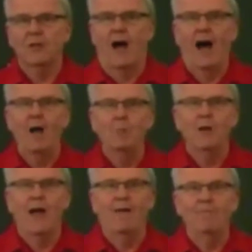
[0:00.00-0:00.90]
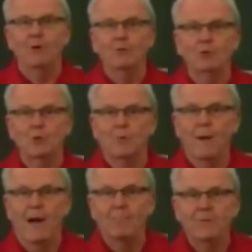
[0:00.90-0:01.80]
I would have those who are
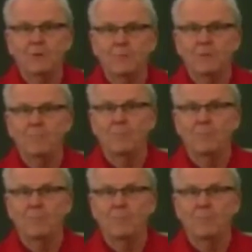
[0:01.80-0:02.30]
bab- to, be,